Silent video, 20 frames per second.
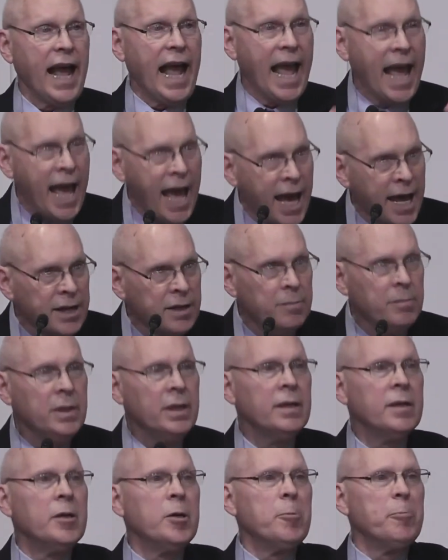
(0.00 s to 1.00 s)
Adam
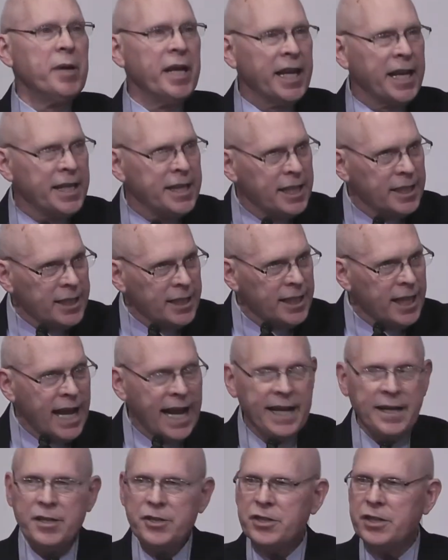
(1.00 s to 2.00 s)
being in the
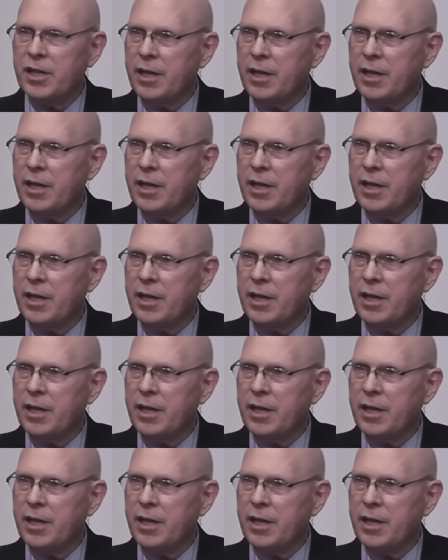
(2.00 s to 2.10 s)
likeness